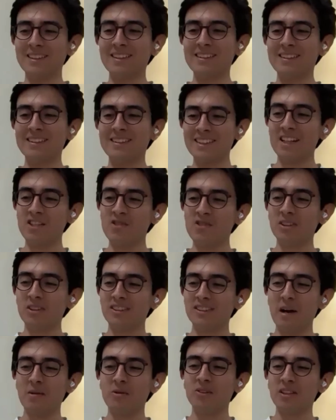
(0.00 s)
Well, uh, that's
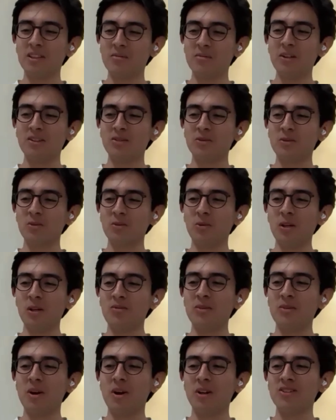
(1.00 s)
actually downtime was
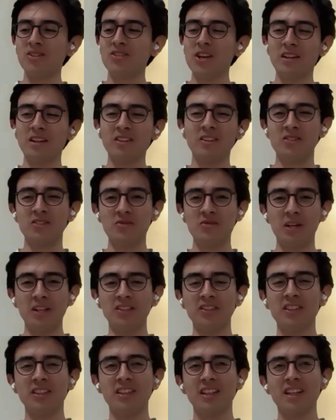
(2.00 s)
one of the most challenging
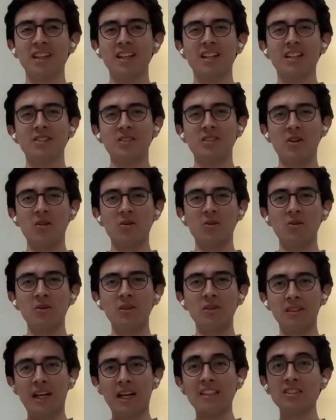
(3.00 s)
risks.
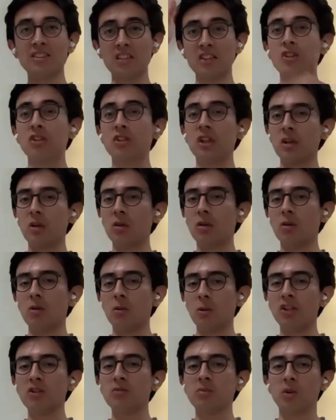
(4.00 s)
So uh, as I said to you, like
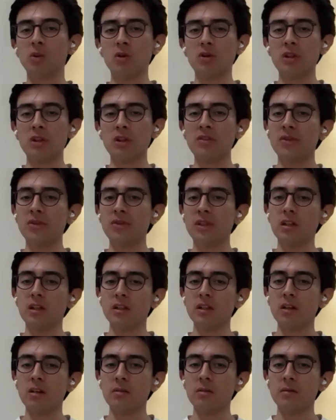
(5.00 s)
uh, we explore
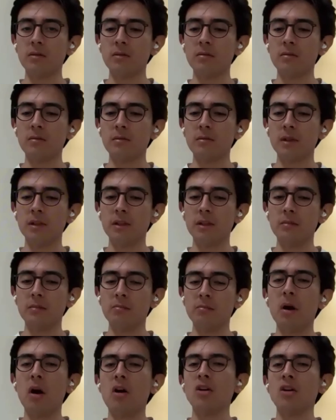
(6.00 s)
different, uh,
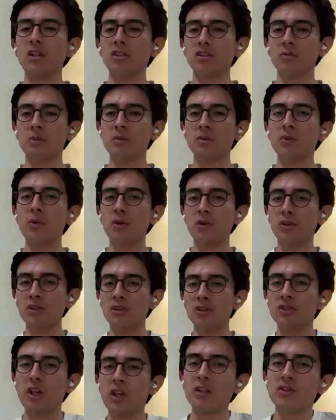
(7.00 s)
Uh, variants
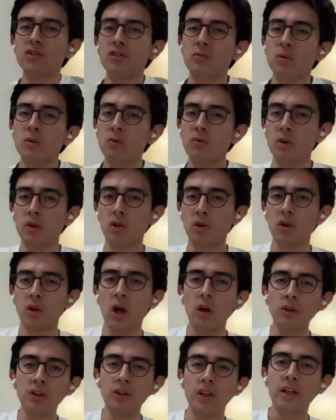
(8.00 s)
before deciding to move on
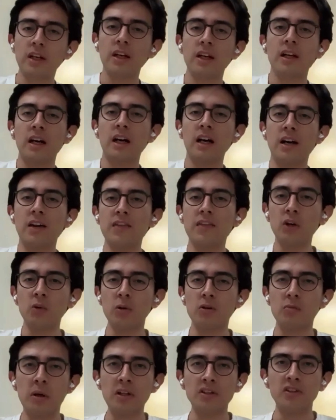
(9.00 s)
cloud. Um,
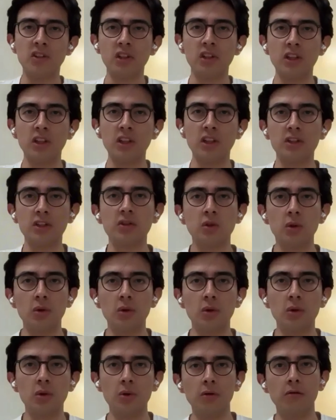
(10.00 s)
there were basically
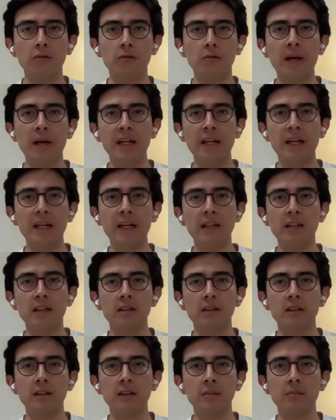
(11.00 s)
two main
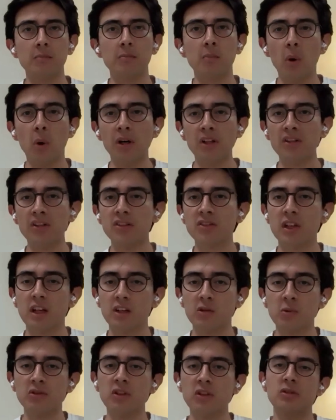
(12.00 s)
uh, points
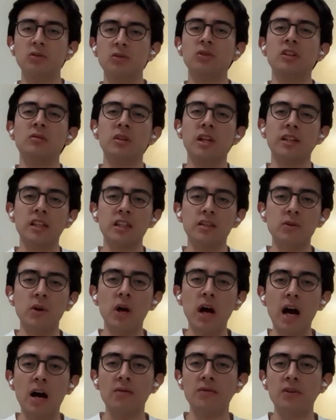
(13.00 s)
that we say to them, like,
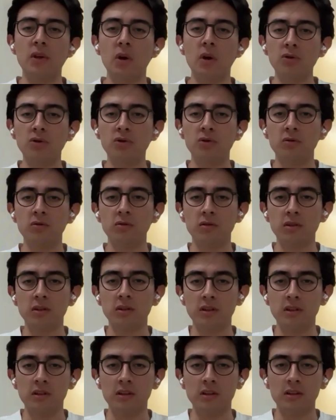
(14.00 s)
if you have those,
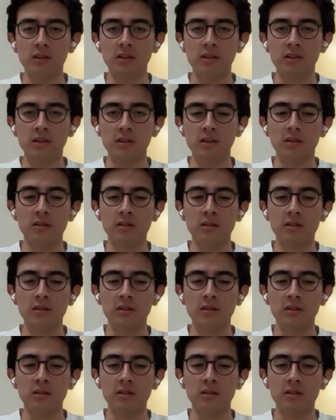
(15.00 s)
uh,